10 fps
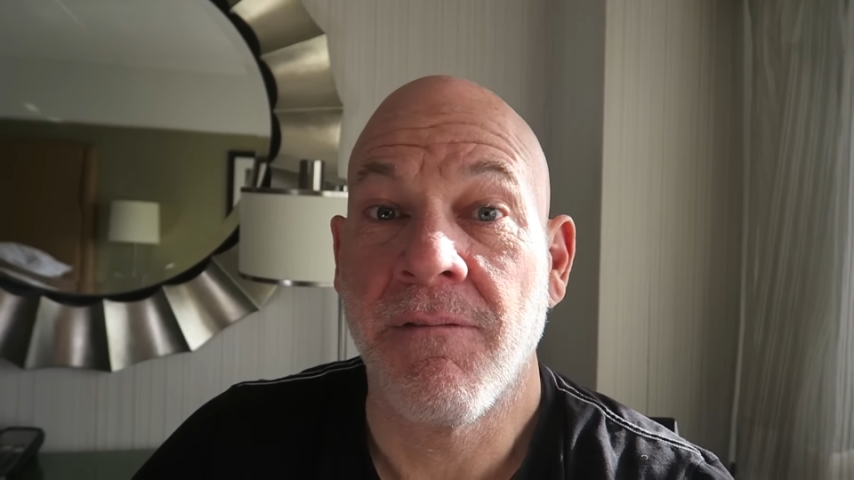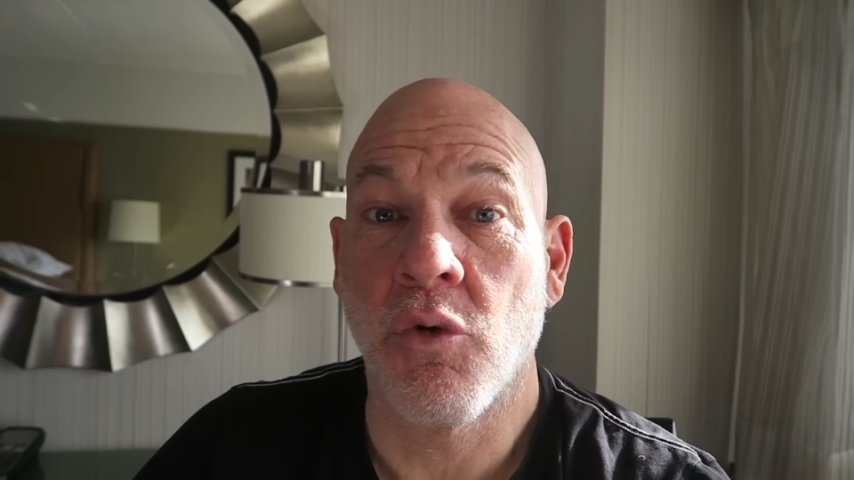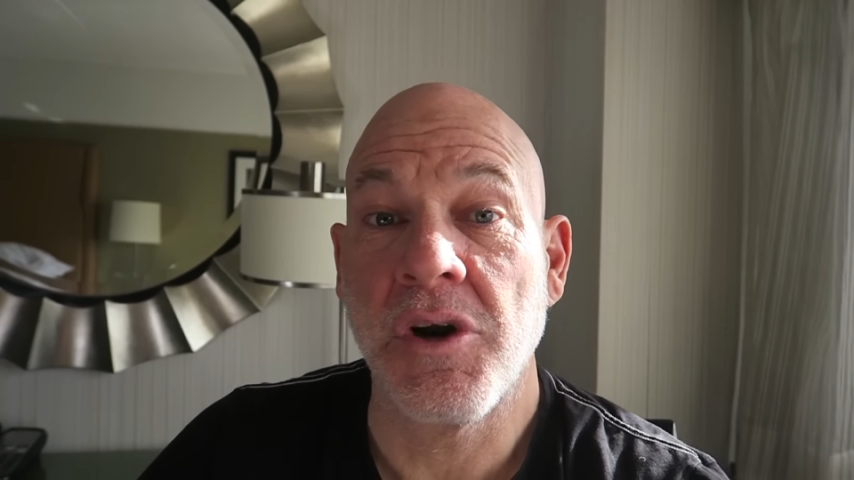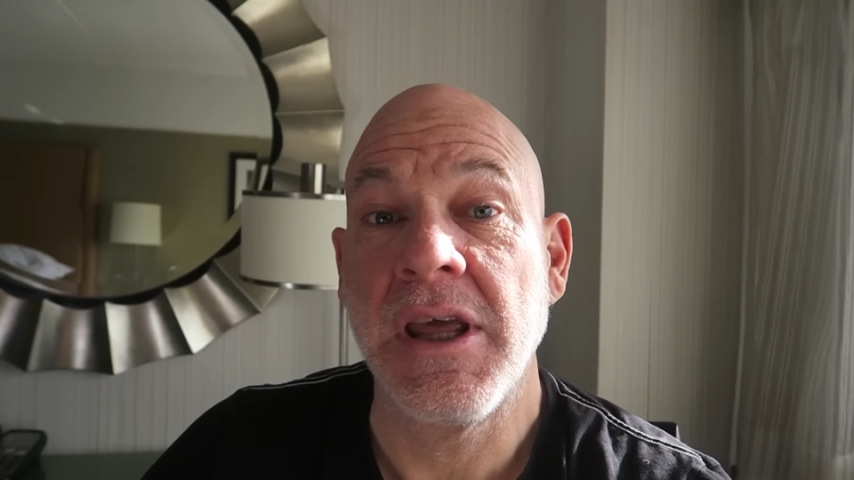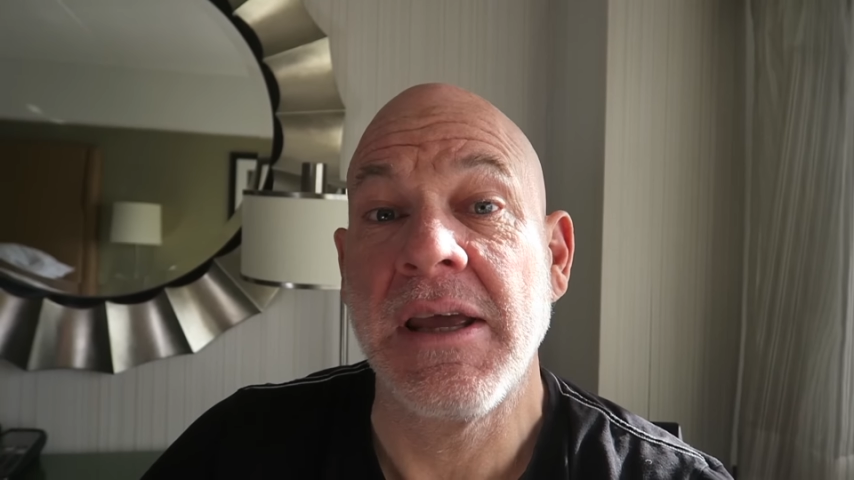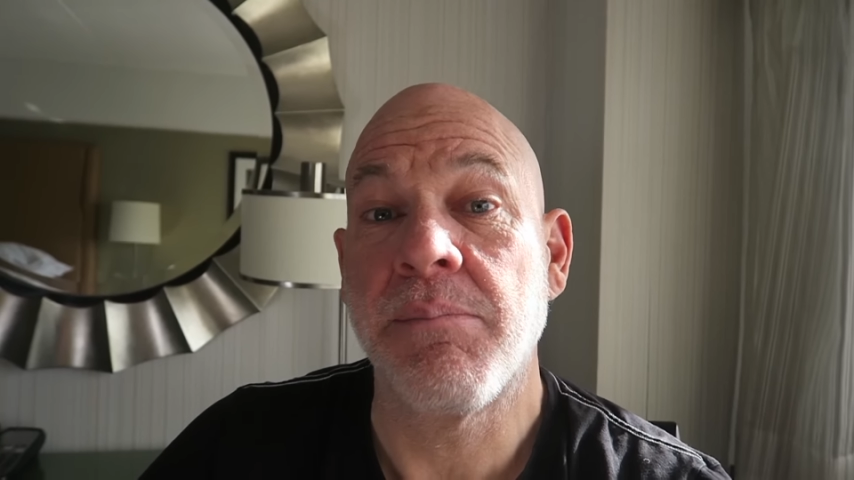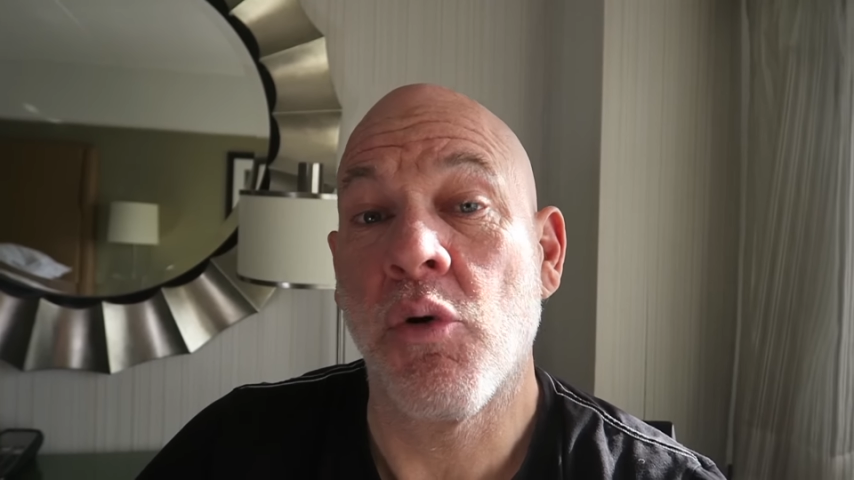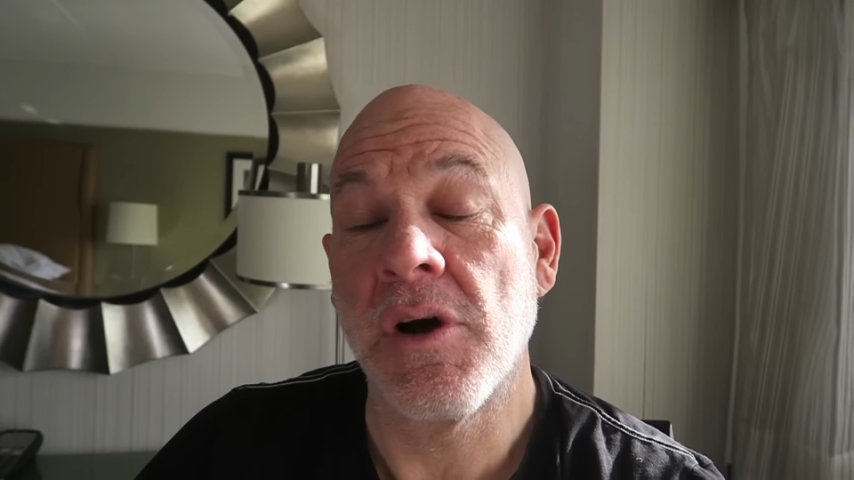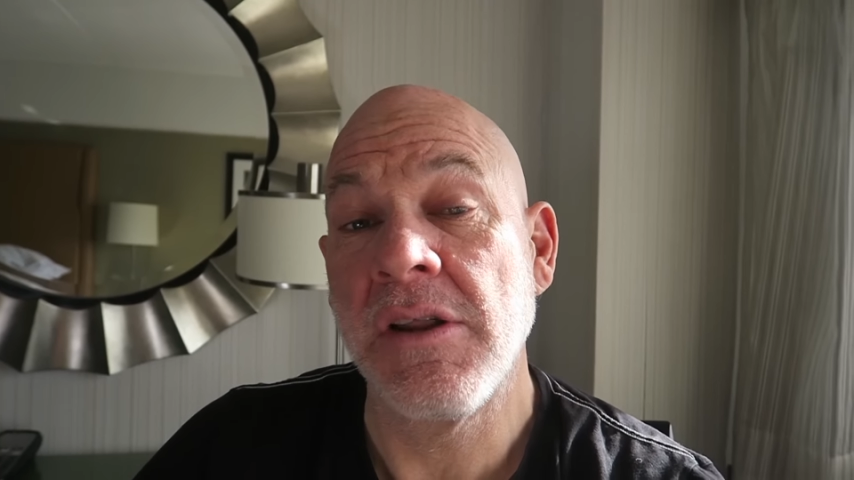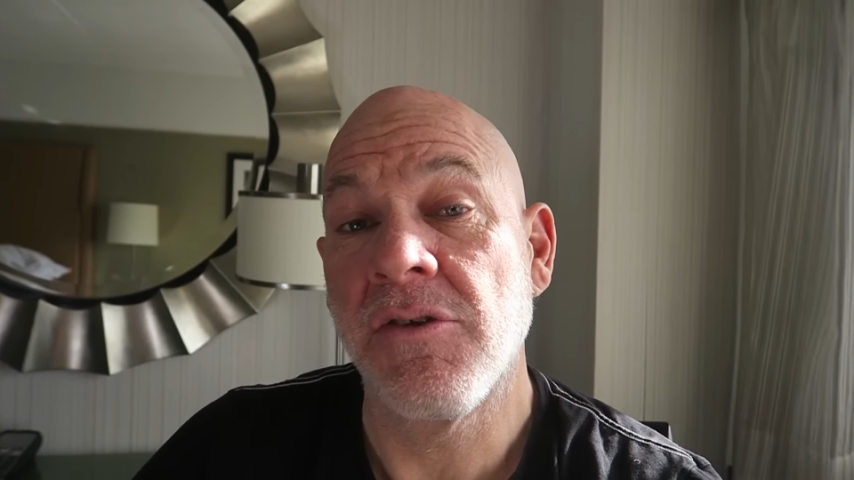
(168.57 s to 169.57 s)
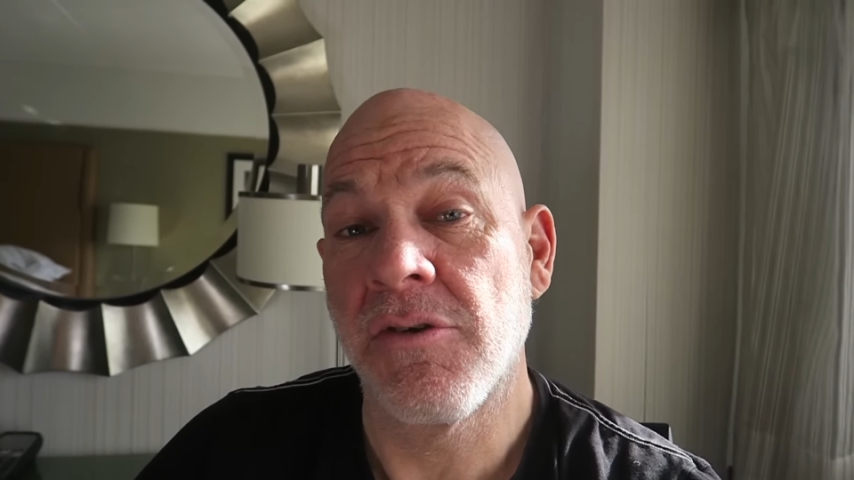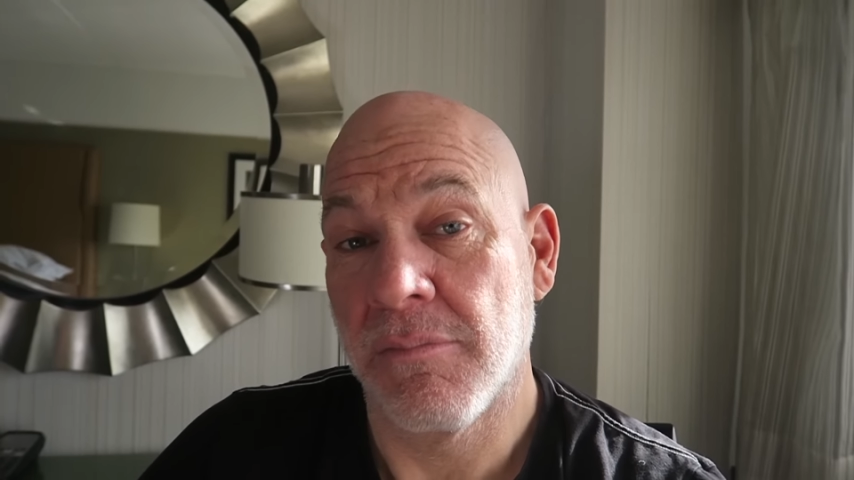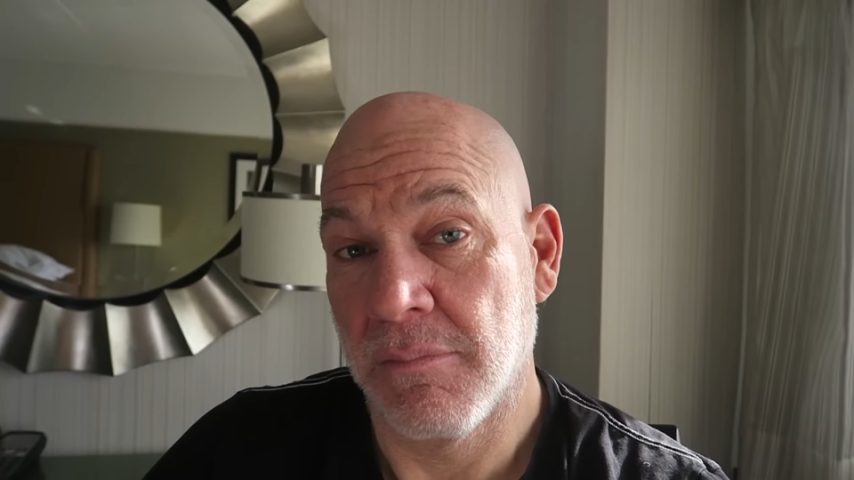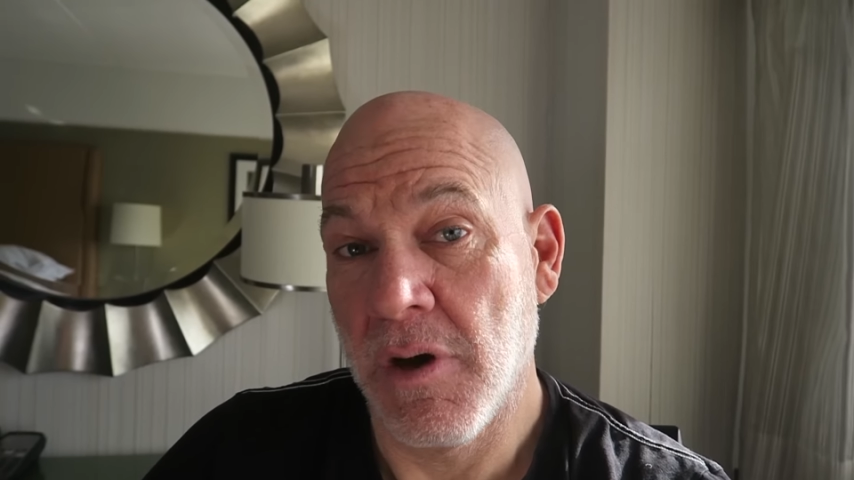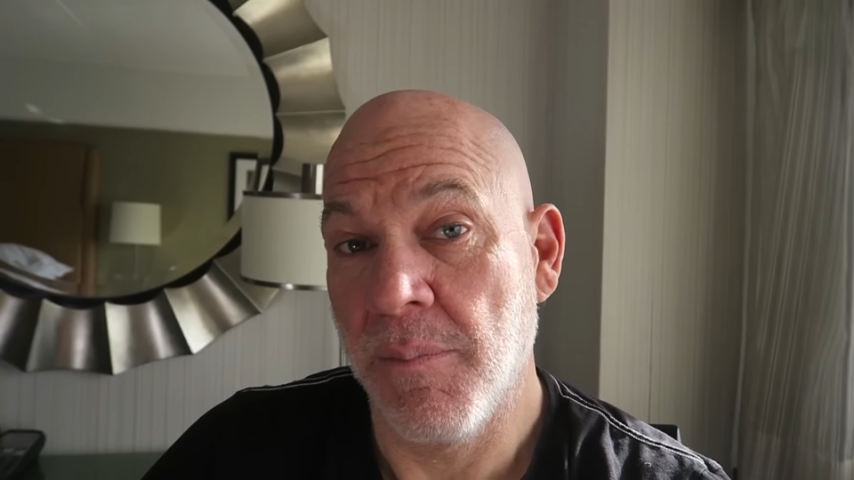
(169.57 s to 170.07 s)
48 points